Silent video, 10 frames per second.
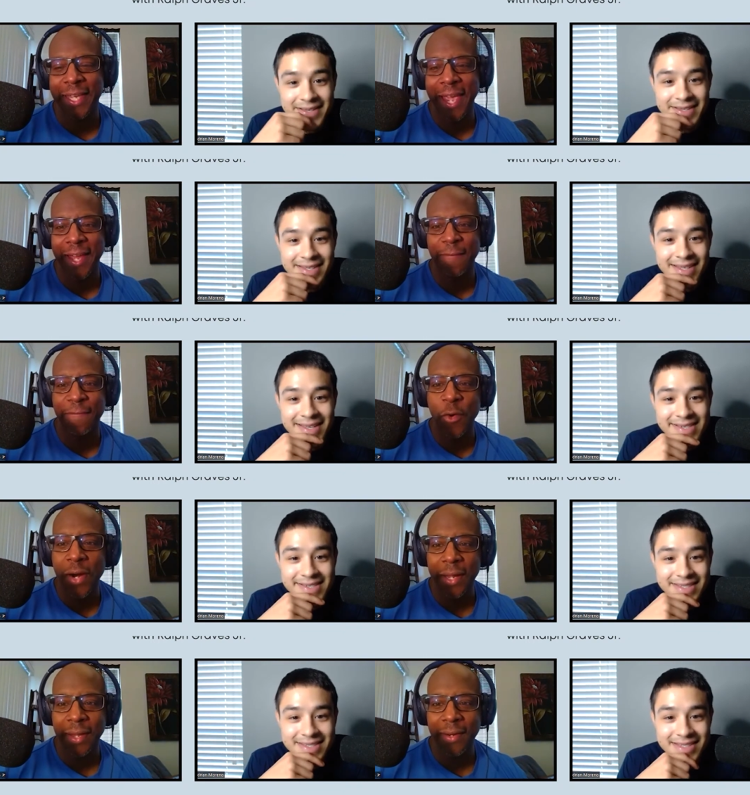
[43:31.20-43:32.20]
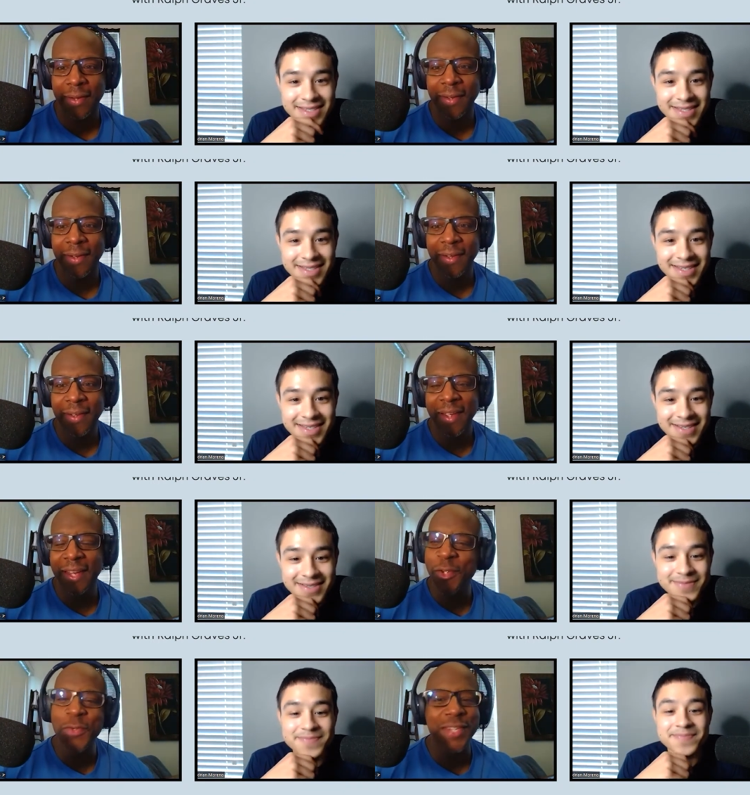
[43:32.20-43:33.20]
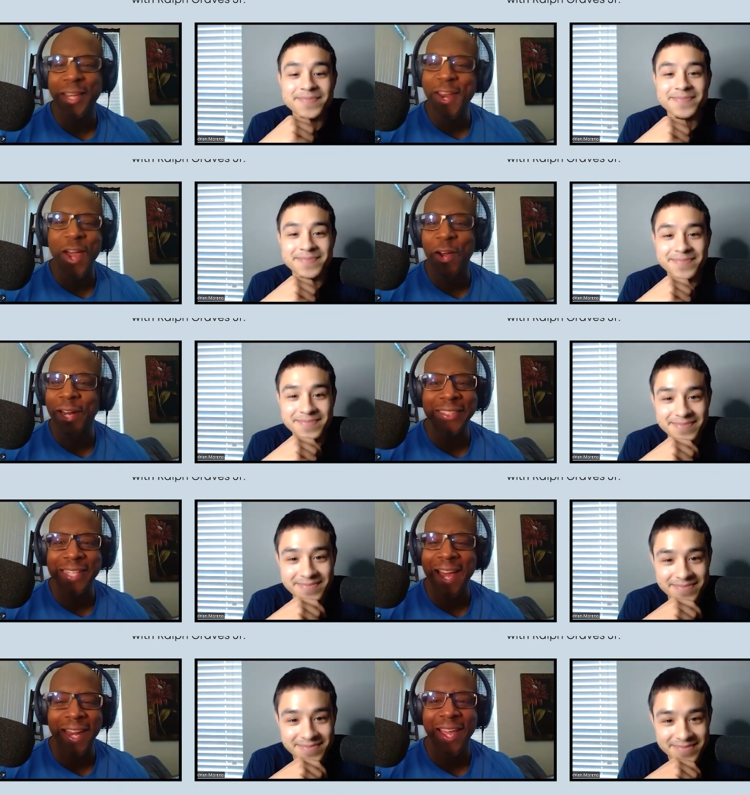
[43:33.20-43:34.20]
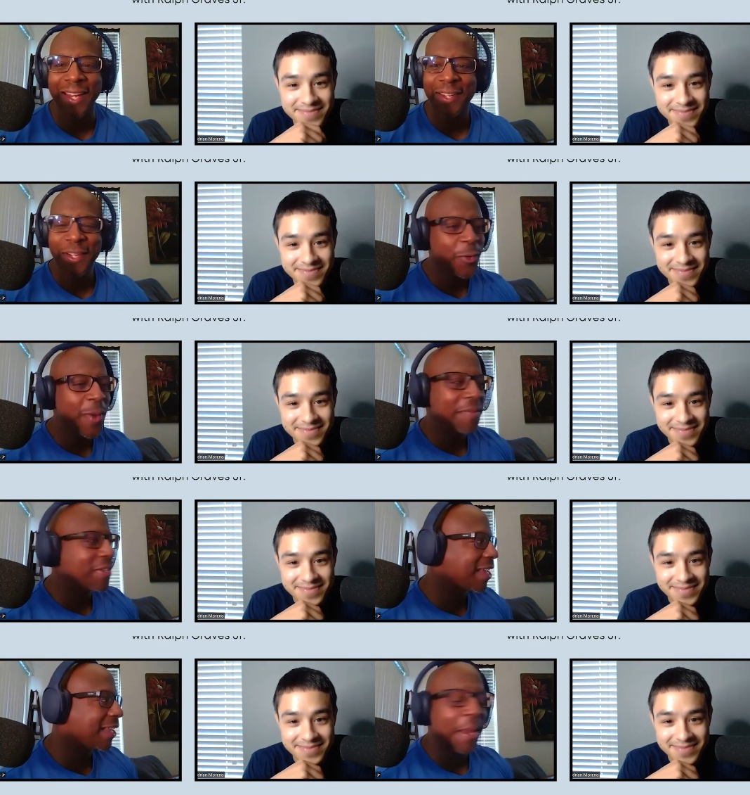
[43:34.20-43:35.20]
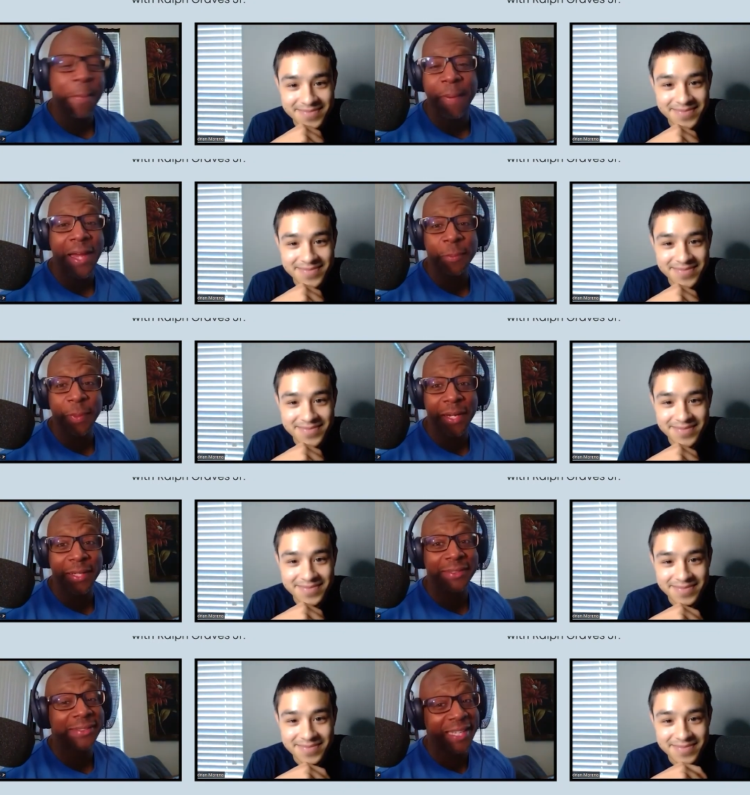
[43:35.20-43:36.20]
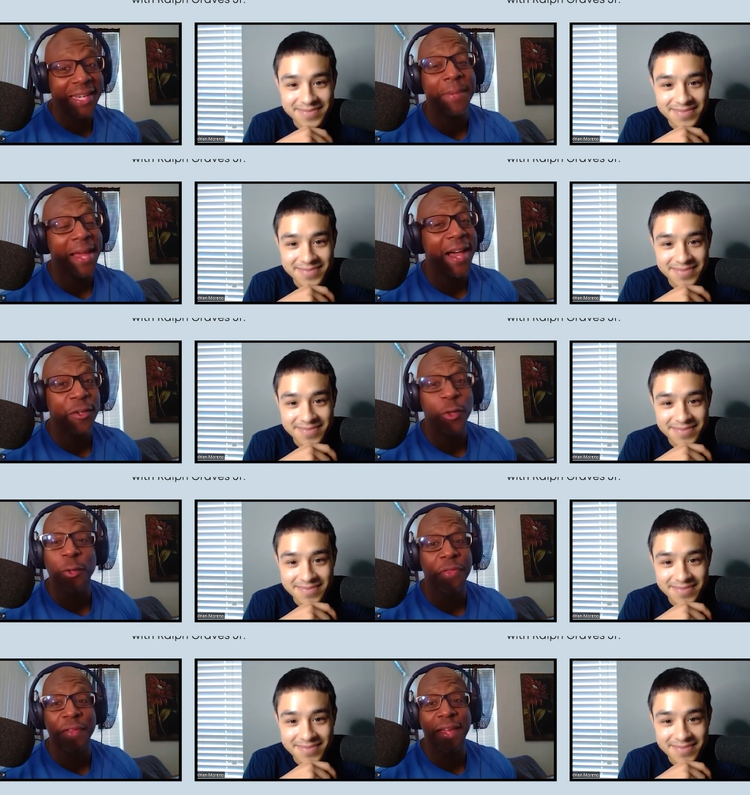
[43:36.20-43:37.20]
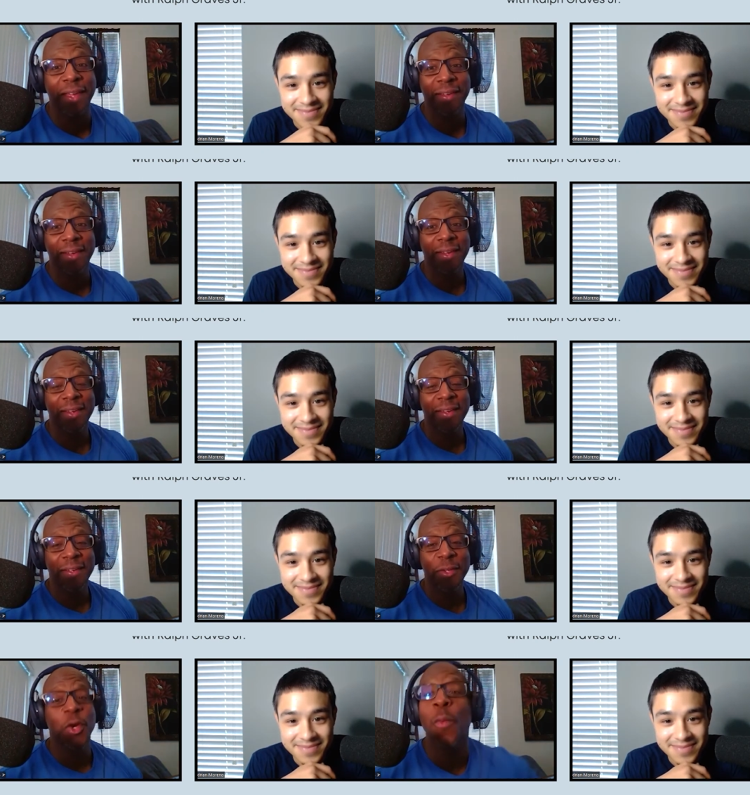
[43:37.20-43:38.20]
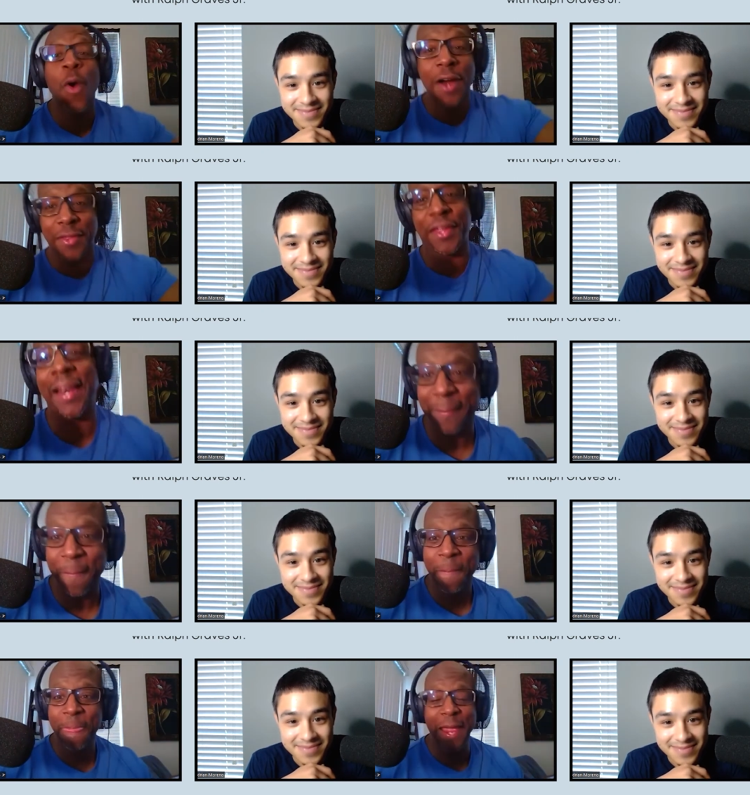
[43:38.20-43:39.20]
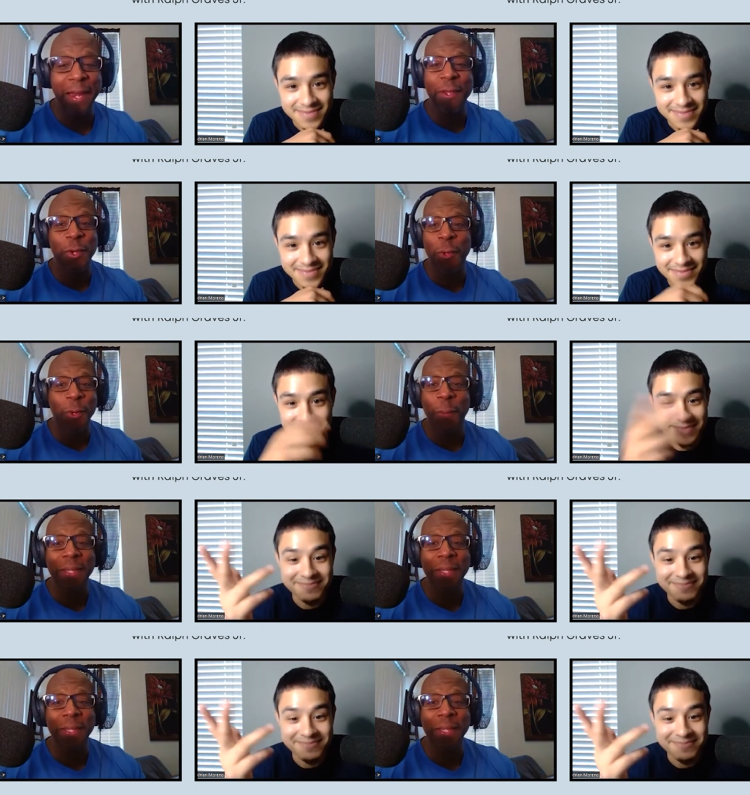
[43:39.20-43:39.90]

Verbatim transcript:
Speaker 1: can't afford it. And you said, no, that's not it. You haven't set that price because deep down you don't think you're worth it. And you don't know